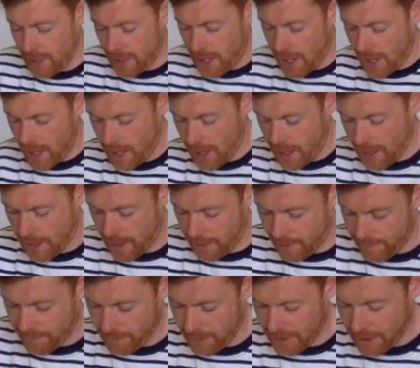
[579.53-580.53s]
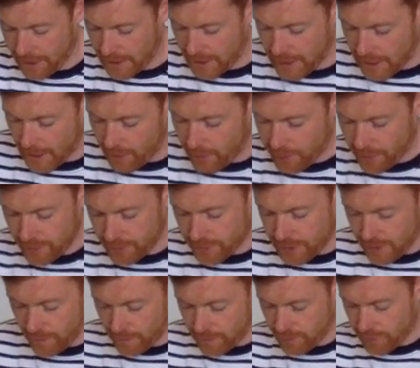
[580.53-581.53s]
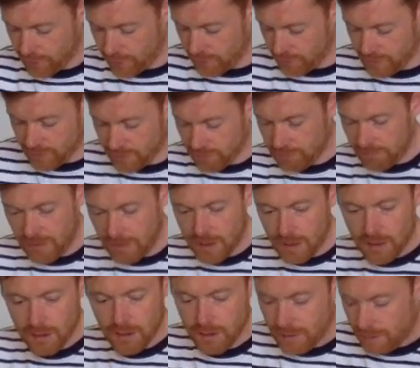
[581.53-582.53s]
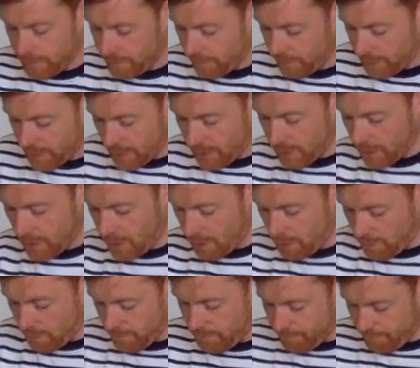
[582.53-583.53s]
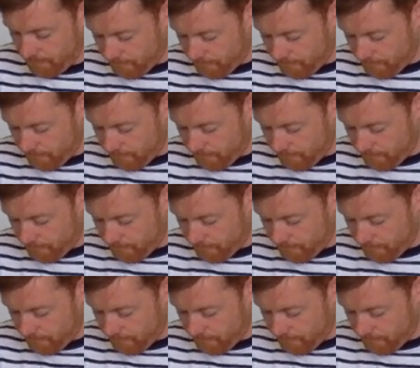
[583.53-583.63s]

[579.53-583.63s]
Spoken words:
and allow yourself to just, you know,